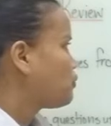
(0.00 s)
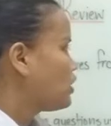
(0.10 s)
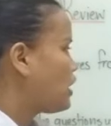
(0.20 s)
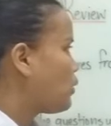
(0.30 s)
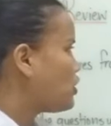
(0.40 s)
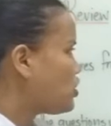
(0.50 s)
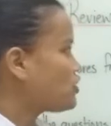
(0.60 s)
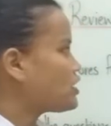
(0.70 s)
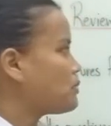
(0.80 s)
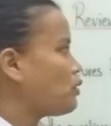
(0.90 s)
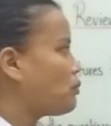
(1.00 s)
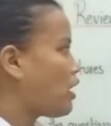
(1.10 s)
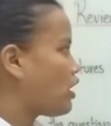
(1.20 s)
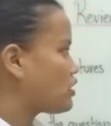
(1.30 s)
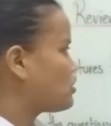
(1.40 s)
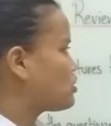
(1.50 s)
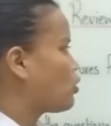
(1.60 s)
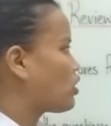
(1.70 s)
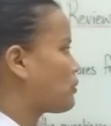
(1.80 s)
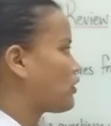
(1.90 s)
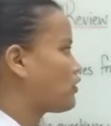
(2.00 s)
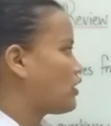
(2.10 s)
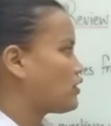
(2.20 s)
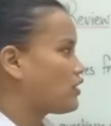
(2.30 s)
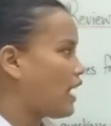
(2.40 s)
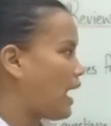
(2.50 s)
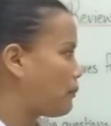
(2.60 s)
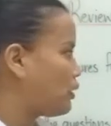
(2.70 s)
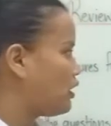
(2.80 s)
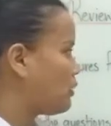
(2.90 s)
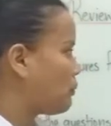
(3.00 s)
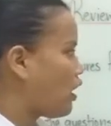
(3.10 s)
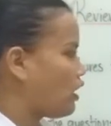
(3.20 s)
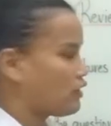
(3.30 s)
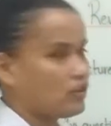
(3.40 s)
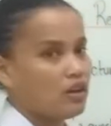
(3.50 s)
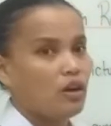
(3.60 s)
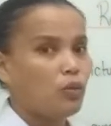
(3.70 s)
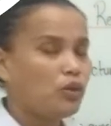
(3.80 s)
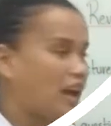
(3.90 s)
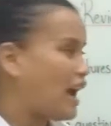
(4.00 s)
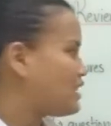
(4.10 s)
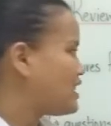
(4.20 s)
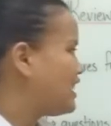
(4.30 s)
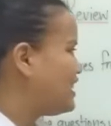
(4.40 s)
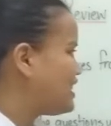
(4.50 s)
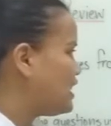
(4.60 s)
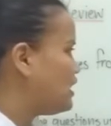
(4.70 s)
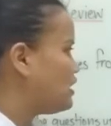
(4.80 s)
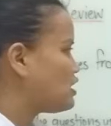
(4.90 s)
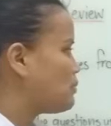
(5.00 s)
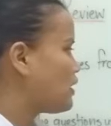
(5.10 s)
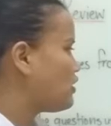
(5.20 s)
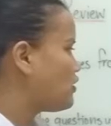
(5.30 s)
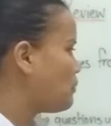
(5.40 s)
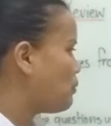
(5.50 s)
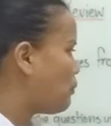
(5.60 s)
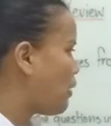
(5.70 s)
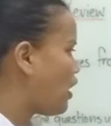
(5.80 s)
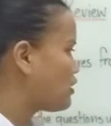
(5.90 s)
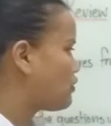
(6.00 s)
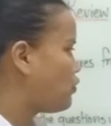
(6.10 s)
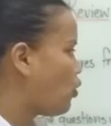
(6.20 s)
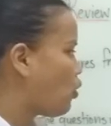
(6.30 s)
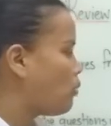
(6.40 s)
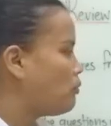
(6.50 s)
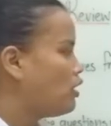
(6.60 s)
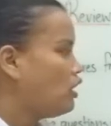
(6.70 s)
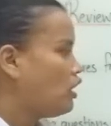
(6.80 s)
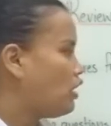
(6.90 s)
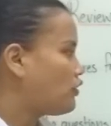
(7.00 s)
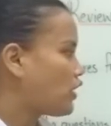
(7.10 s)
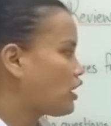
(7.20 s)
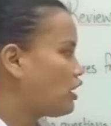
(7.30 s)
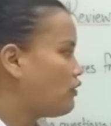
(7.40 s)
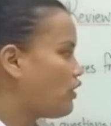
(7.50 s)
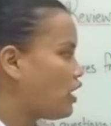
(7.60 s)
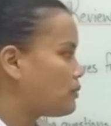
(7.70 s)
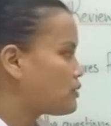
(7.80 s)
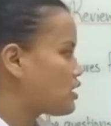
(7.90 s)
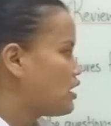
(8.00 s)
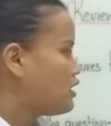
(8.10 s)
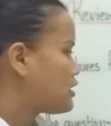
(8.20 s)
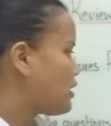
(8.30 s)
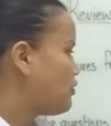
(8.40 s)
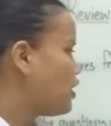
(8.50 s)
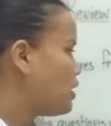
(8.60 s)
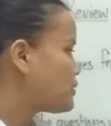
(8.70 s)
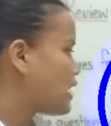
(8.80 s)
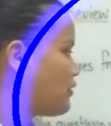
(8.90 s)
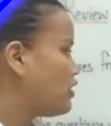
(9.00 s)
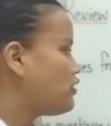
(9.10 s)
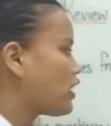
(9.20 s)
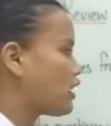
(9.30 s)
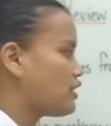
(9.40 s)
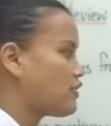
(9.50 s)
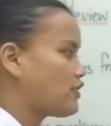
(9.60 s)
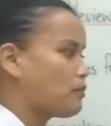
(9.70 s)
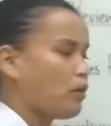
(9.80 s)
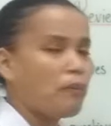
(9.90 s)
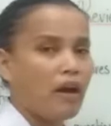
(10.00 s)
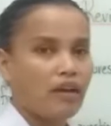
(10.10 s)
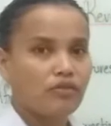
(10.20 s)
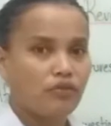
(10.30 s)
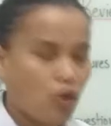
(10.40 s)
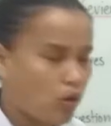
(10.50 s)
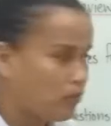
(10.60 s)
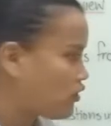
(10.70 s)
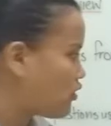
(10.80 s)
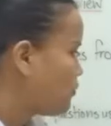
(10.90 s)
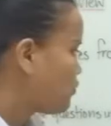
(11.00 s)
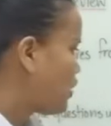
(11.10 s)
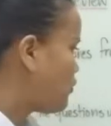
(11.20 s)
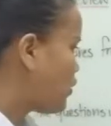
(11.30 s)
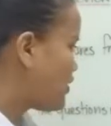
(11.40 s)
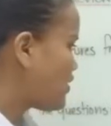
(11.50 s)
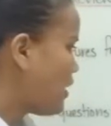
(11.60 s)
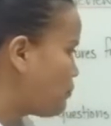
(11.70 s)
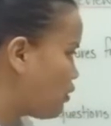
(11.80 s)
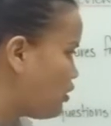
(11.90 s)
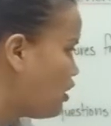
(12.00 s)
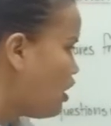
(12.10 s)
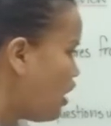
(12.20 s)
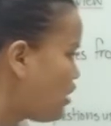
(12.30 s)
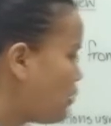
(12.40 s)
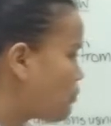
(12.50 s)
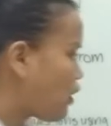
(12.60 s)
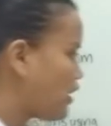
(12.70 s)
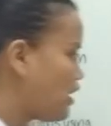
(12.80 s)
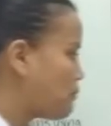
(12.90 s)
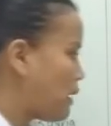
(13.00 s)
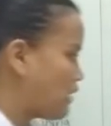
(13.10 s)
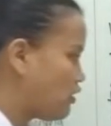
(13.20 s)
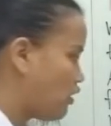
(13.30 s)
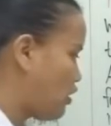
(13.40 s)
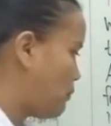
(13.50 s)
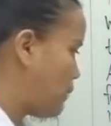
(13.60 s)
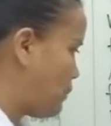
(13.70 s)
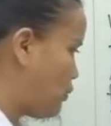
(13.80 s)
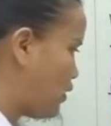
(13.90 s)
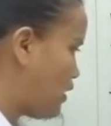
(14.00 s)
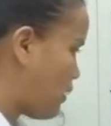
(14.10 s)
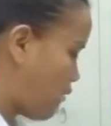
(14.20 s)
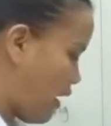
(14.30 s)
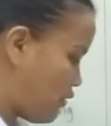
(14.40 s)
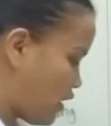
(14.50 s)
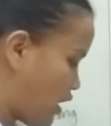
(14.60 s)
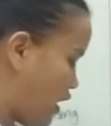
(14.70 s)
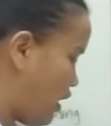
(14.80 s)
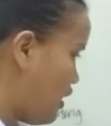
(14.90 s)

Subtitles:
Now we use simple past to talk about things that happen in the past. We add ed to make the simple past form of regular verbs. Some verbs have irregular simple past forms. Now for example, Uncle Brian met a lot of people in Africa.